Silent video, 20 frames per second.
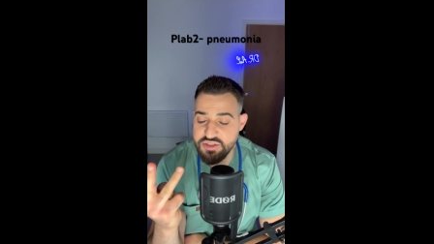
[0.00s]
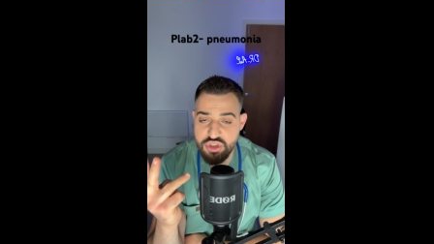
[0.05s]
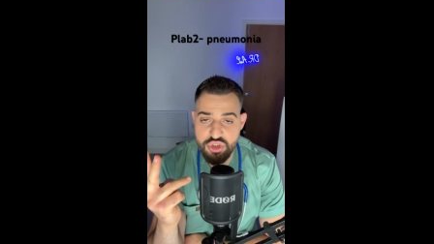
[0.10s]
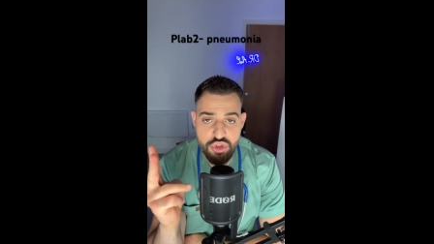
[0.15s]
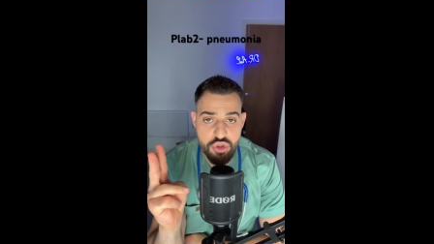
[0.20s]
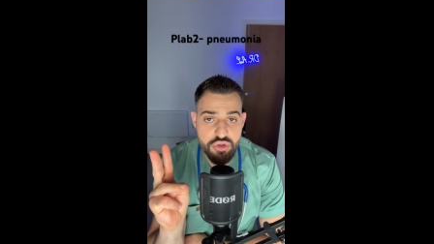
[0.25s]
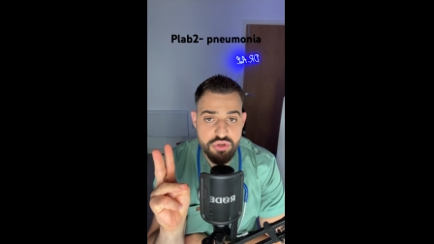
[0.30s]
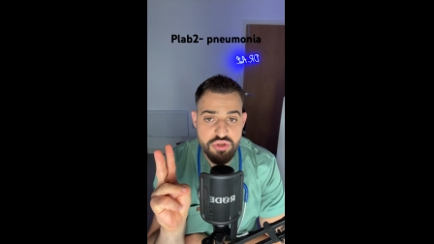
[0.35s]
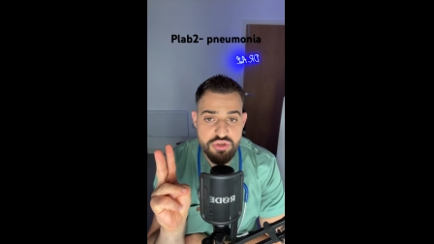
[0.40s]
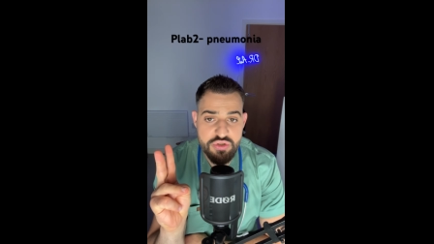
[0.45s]

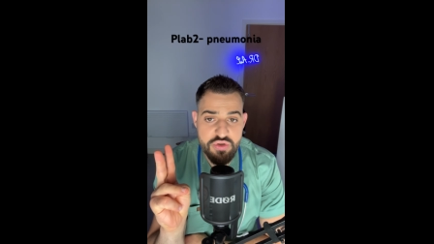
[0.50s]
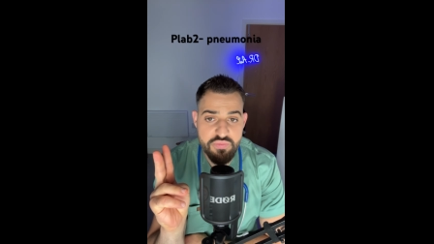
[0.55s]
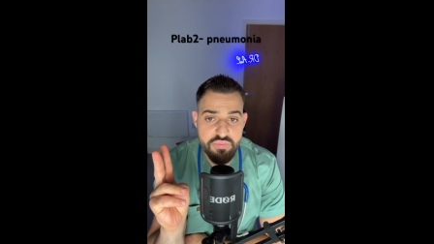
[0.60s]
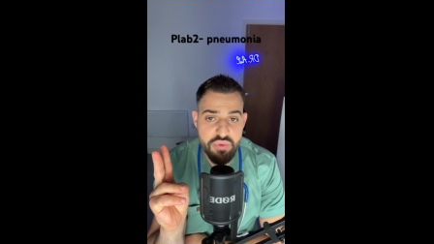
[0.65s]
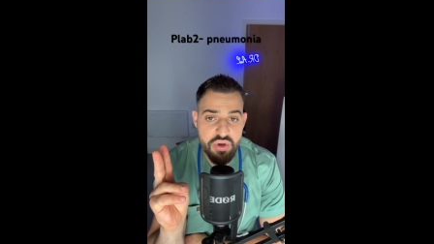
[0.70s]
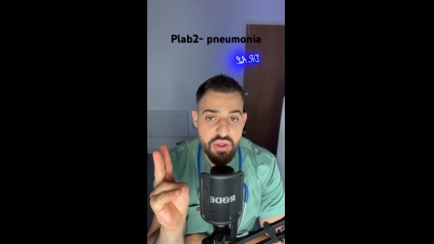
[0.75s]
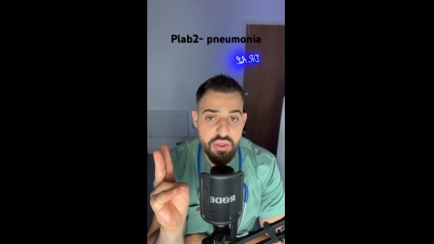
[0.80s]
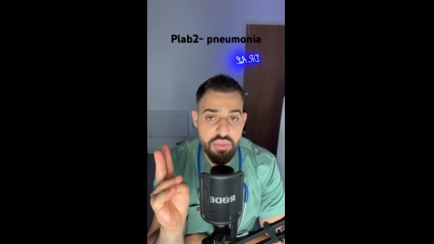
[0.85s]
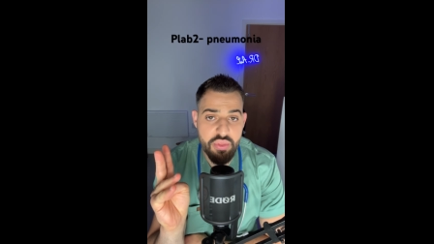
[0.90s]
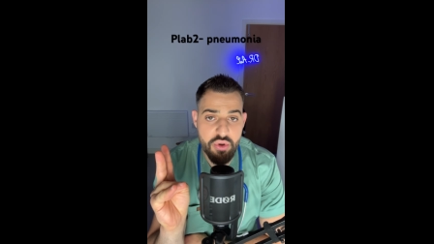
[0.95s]
Shortness of
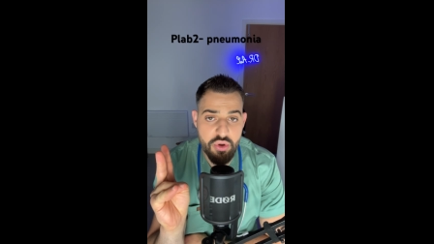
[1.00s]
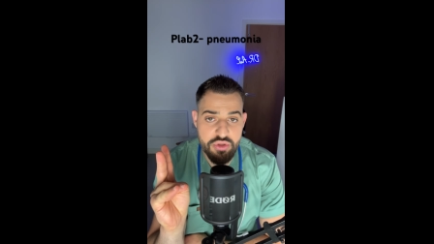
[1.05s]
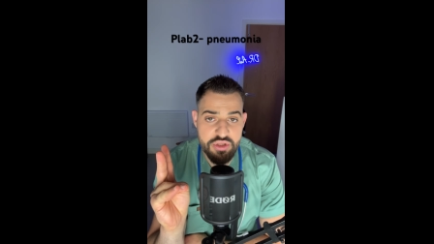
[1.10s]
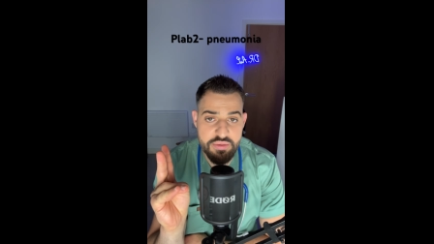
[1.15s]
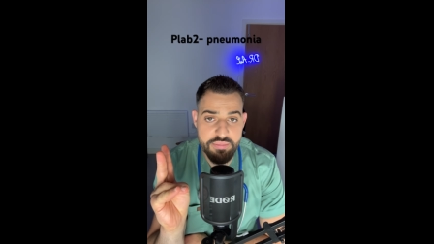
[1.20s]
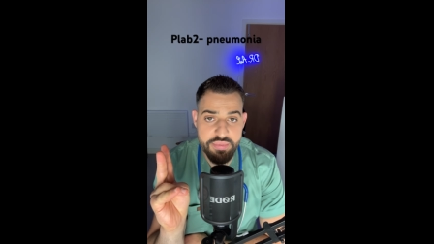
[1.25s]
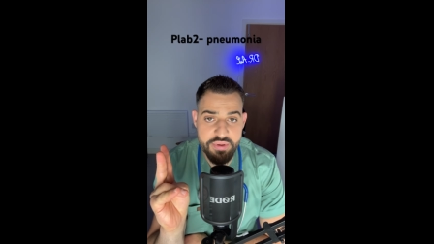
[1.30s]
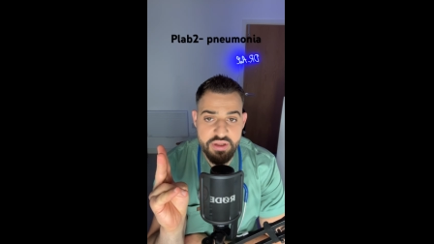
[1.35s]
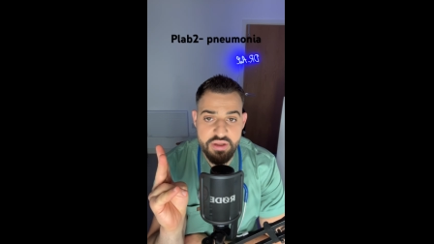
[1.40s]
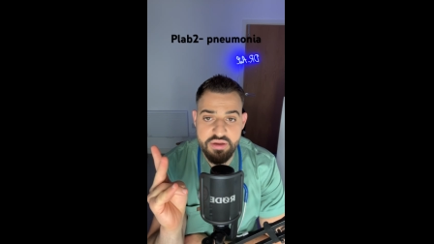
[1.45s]
breath,
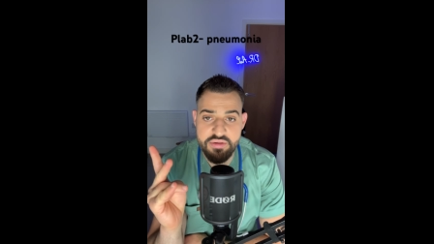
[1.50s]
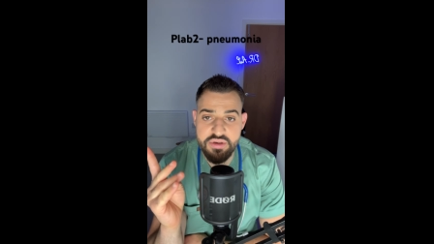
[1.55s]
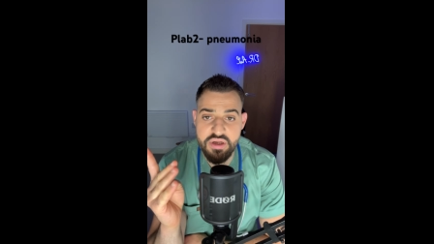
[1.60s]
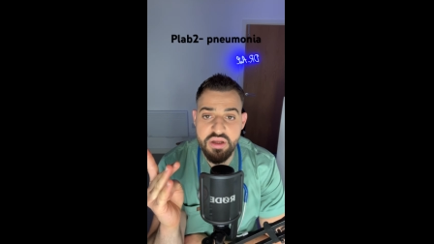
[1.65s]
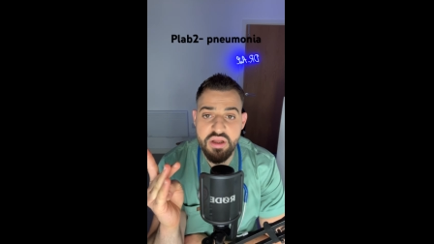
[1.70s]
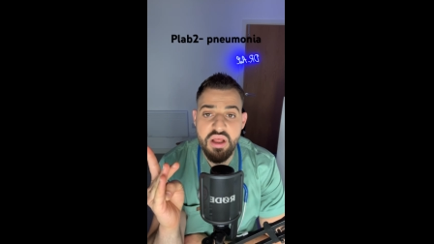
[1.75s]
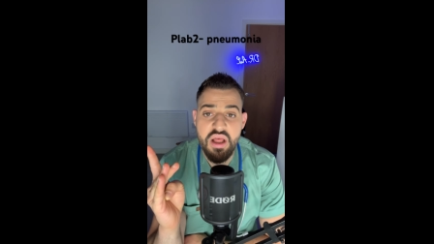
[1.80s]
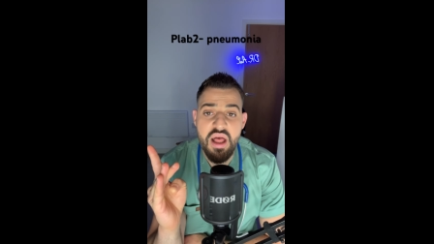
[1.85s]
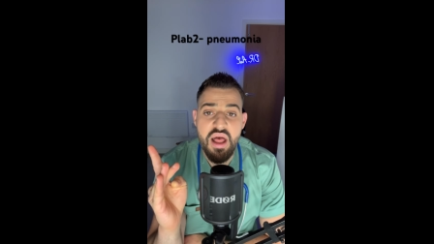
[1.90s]
Odipara.